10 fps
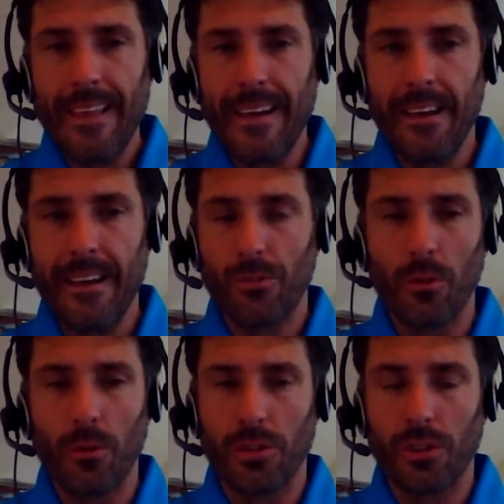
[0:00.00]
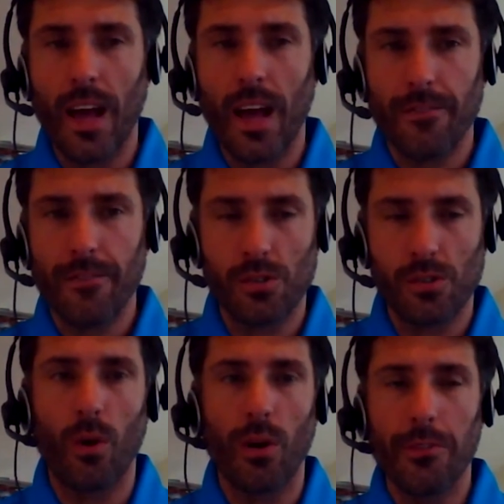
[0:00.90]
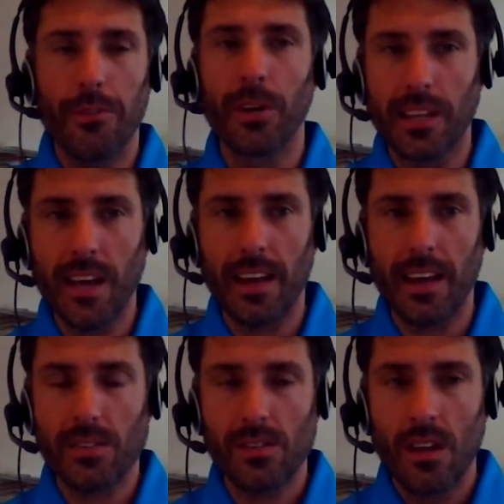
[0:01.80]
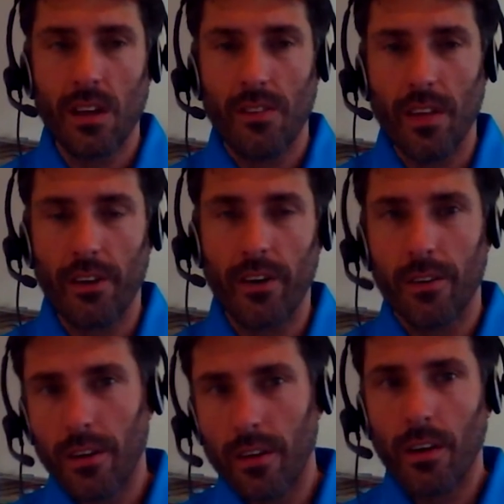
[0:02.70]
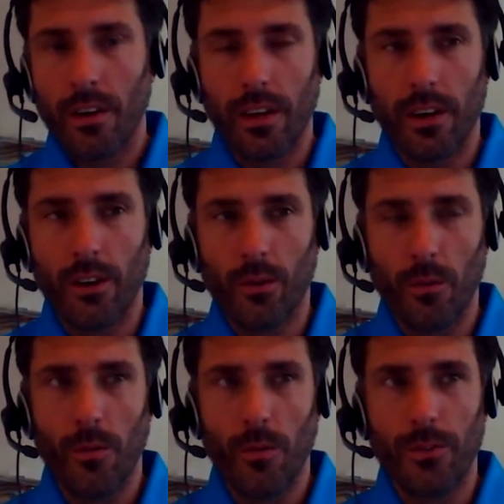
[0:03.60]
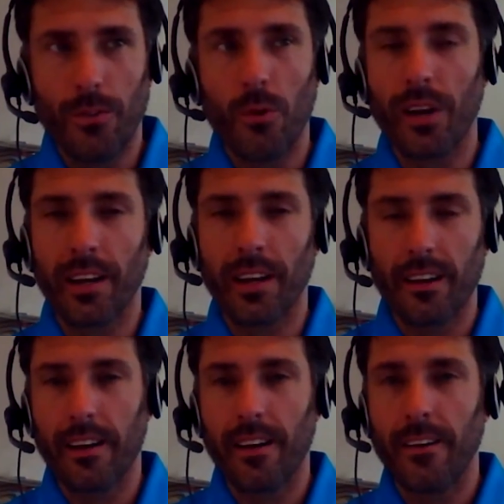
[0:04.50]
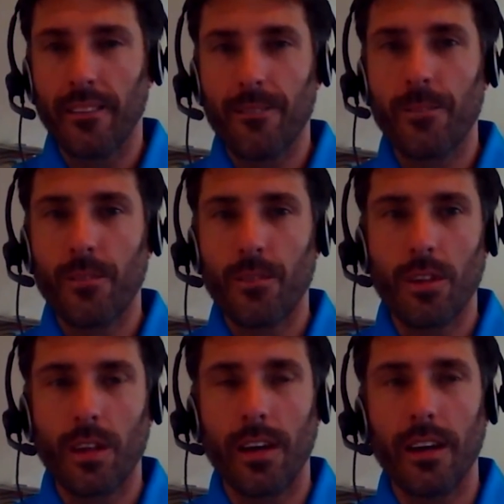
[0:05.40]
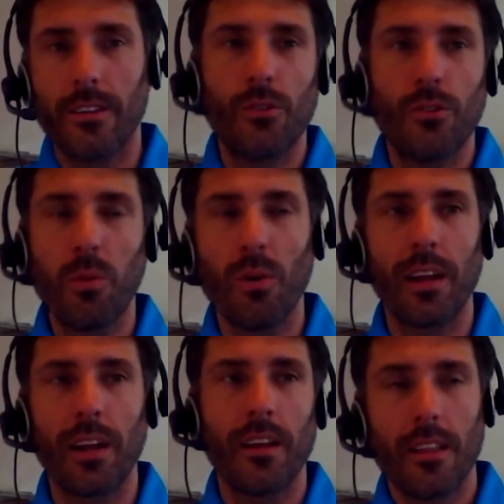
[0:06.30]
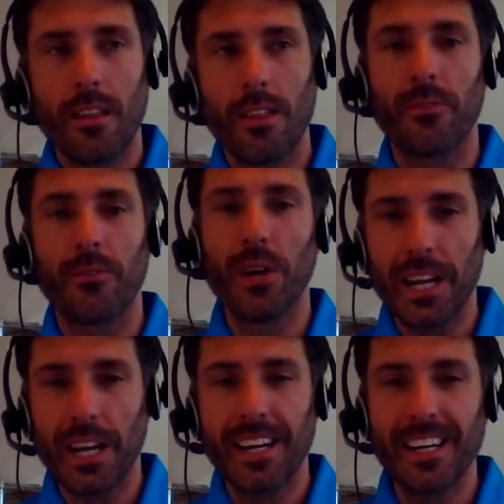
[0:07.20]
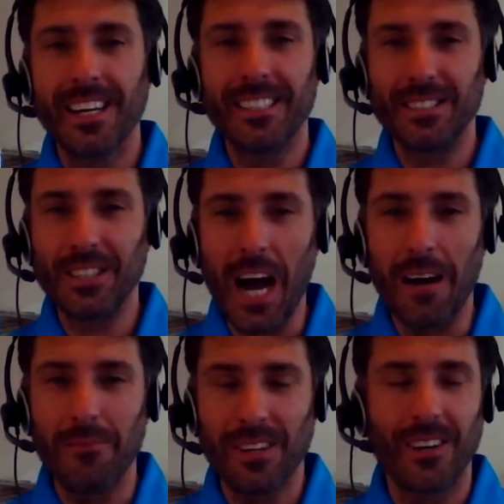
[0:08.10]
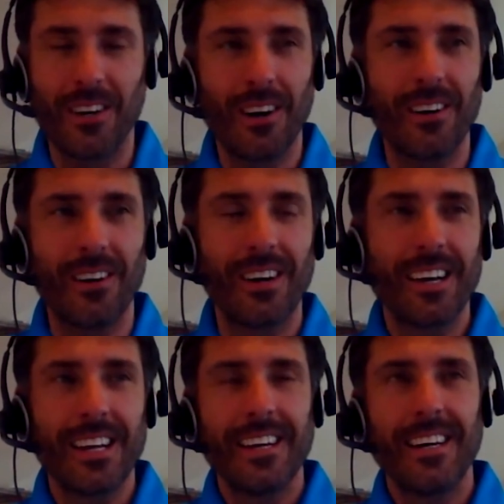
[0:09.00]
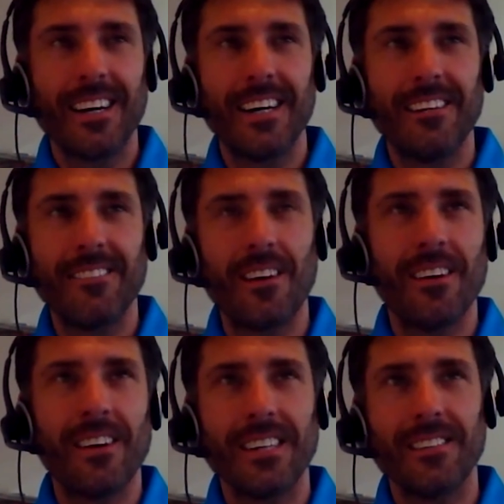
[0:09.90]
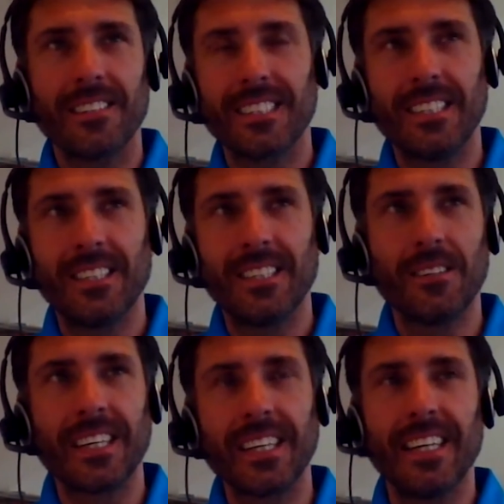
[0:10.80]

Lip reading: So in other words, you don't have to support 3 techs that are, doing a 2.3 job, or let's see, doing